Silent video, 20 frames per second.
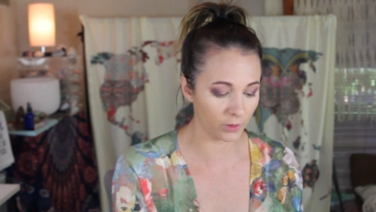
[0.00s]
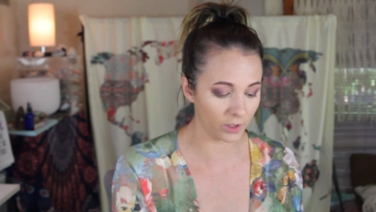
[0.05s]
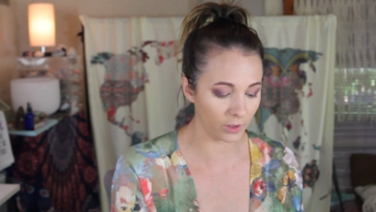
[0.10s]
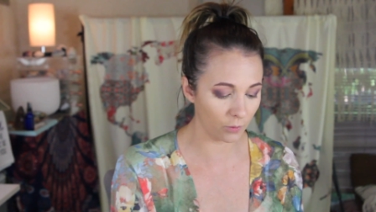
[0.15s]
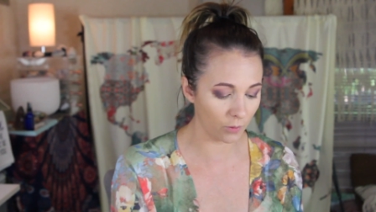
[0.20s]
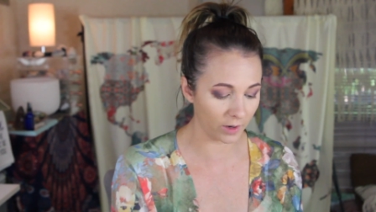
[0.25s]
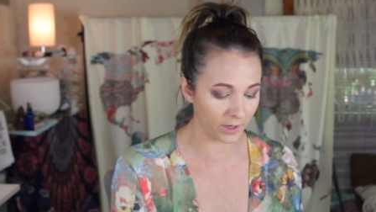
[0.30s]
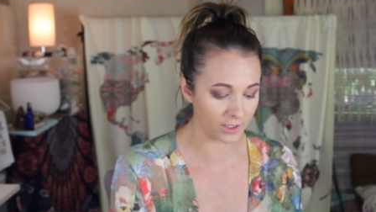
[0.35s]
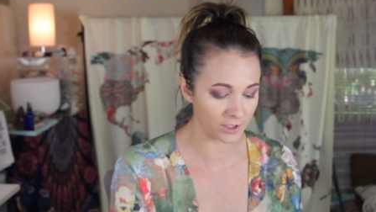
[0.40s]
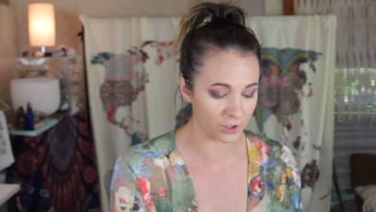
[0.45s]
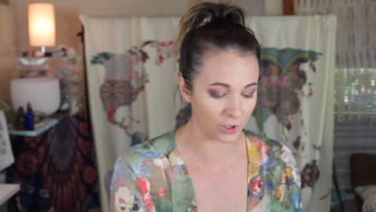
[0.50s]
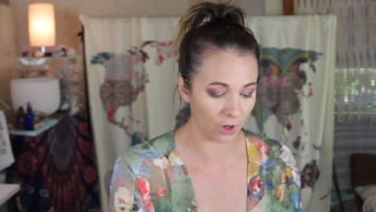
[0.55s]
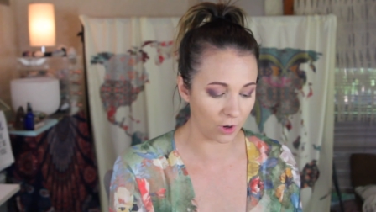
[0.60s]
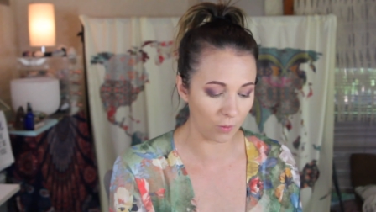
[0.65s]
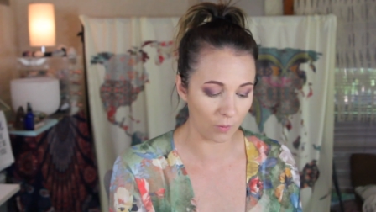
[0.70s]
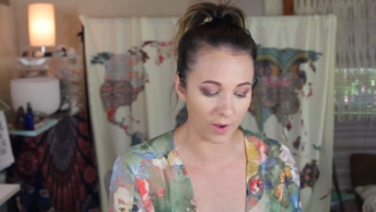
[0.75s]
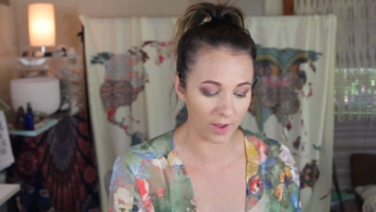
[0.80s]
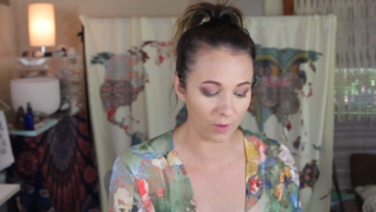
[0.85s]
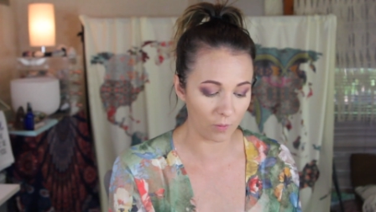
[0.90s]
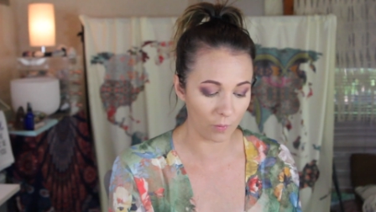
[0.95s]
Really wanted to
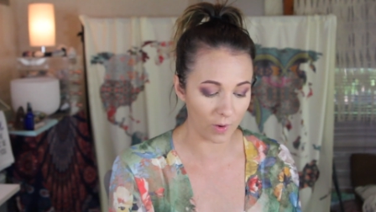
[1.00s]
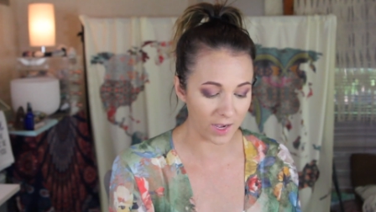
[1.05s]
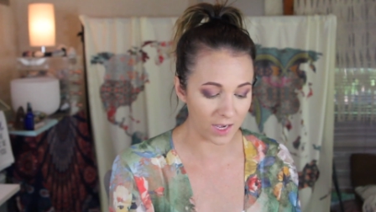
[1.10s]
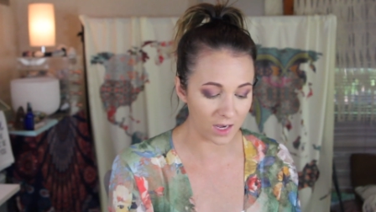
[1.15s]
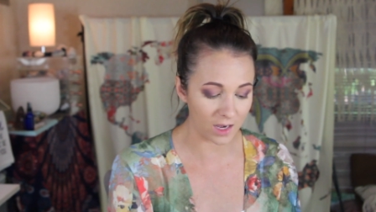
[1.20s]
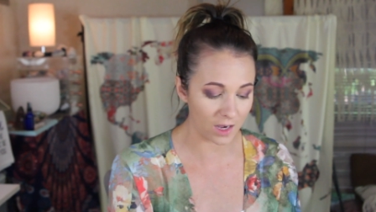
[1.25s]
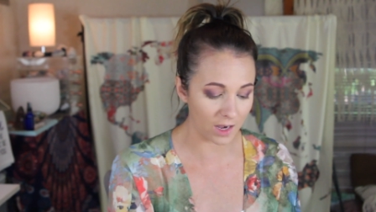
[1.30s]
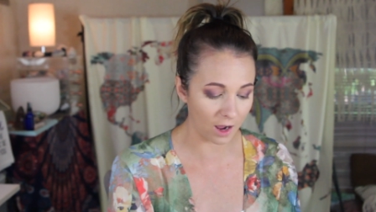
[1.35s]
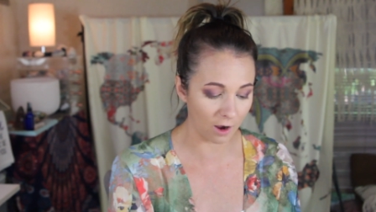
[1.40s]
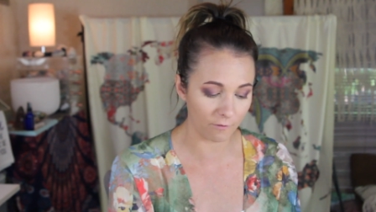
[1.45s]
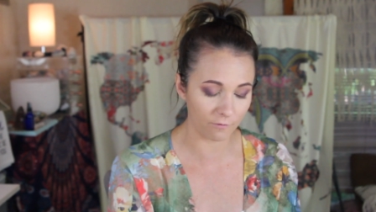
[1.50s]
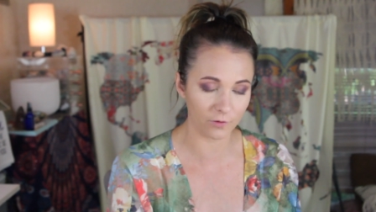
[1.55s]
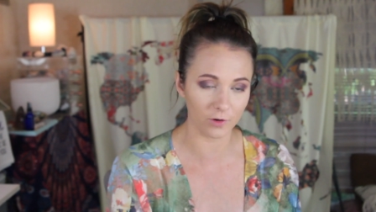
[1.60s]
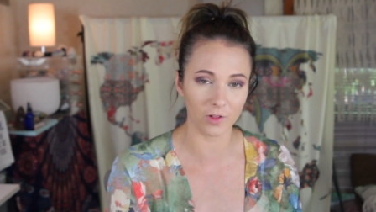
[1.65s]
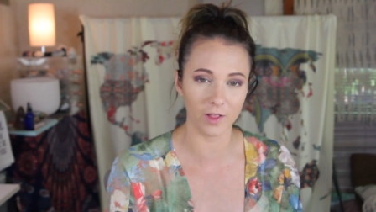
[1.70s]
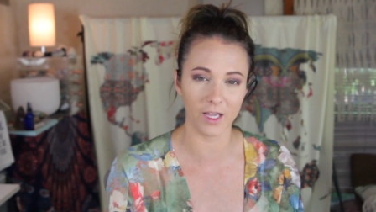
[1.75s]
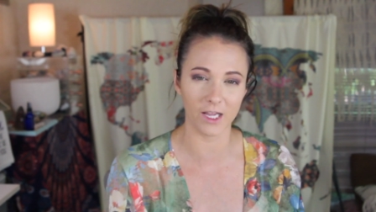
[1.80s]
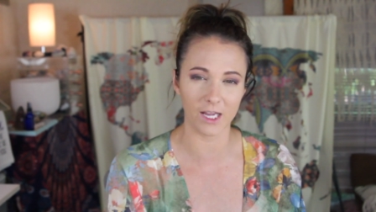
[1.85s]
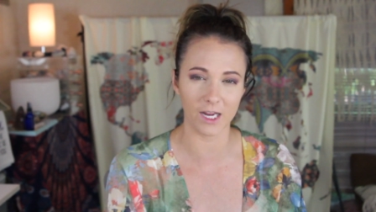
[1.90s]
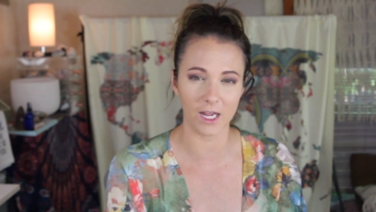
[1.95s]
go away. Waited it out
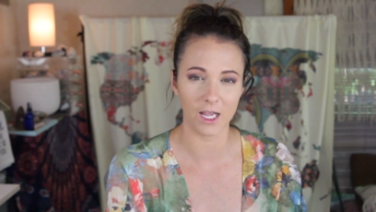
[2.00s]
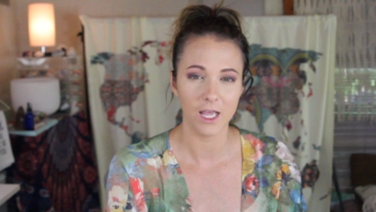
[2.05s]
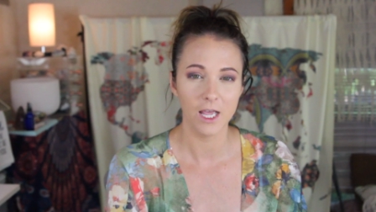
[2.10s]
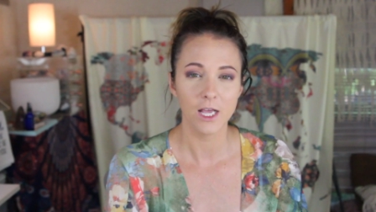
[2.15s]
for like